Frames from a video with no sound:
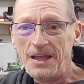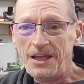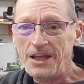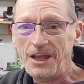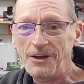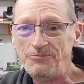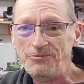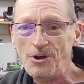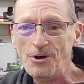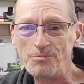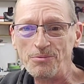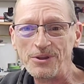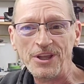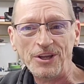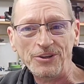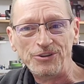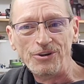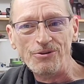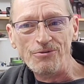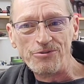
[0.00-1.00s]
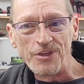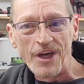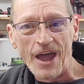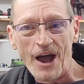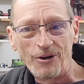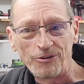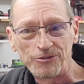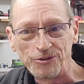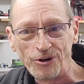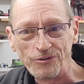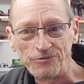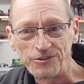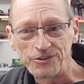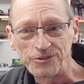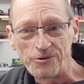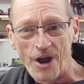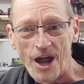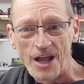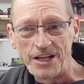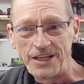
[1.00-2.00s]
if you're within 2 thou
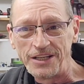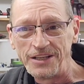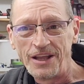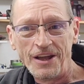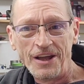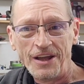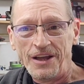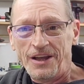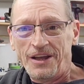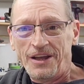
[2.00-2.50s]
surface grinding,